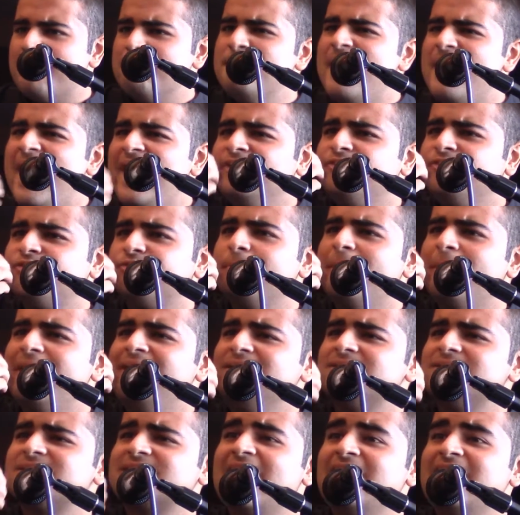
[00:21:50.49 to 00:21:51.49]
bad
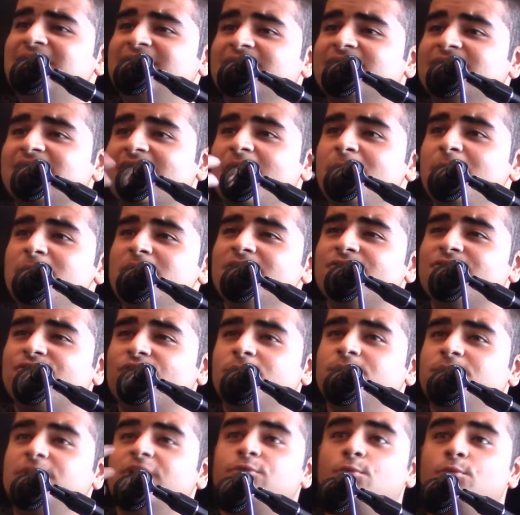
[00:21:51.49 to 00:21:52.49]
smell started coming
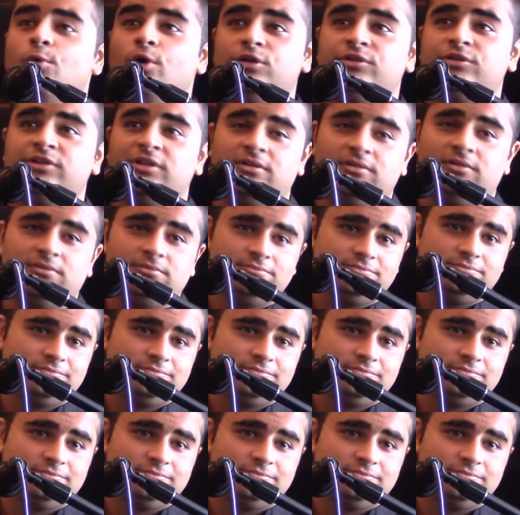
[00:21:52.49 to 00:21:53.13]
from the water.